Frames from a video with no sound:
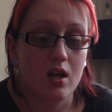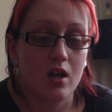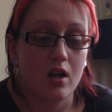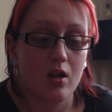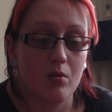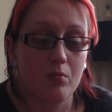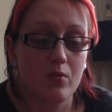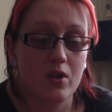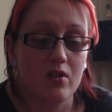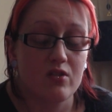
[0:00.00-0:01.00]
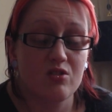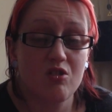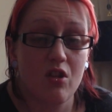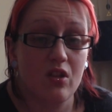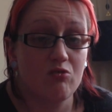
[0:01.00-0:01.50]
There is
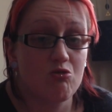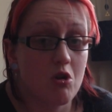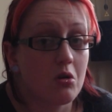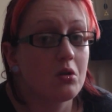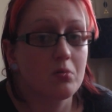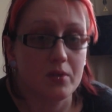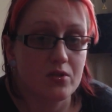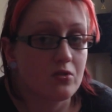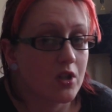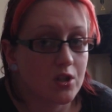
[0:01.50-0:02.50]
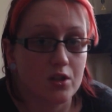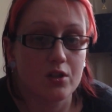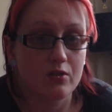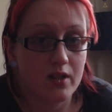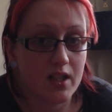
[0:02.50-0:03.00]
nothing wrong with stretching
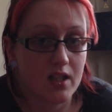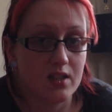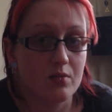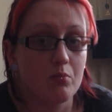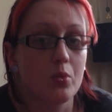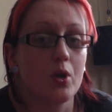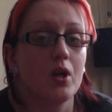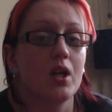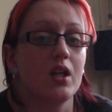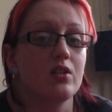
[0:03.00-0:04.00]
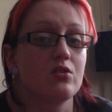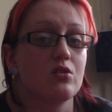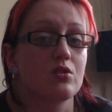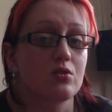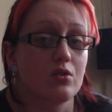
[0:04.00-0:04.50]
your ears, but it's
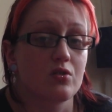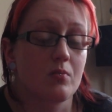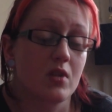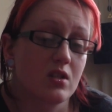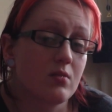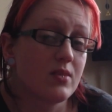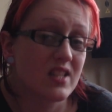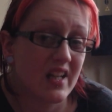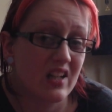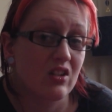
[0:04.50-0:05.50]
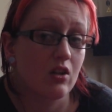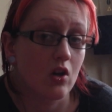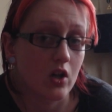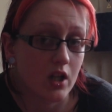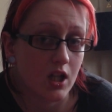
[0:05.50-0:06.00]
just not something to be taken
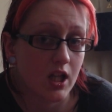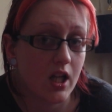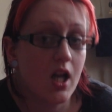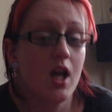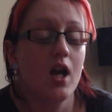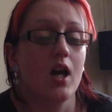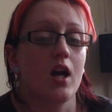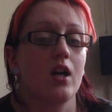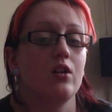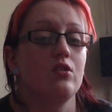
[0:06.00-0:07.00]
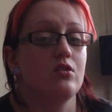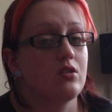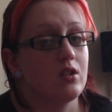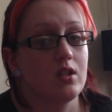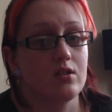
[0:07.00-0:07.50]
lightly, and you
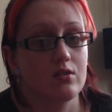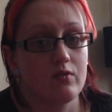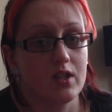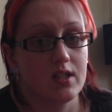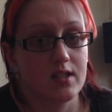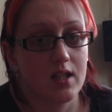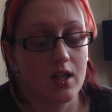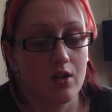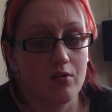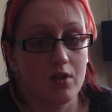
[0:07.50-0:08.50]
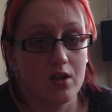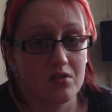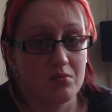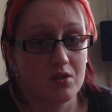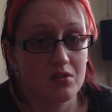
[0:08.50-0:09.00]
do need to really take care of your
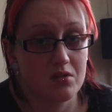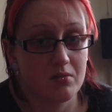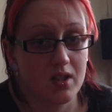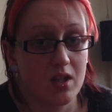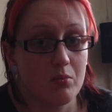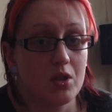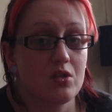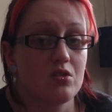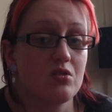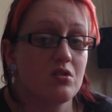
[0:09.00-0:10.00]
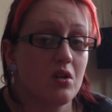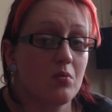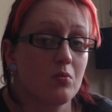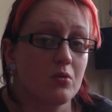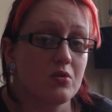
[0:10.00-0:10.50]
ears when you're doing it, because you
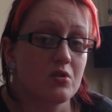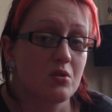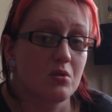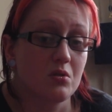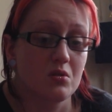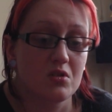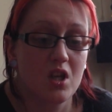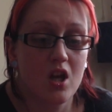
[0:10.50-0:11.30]
don't want to cause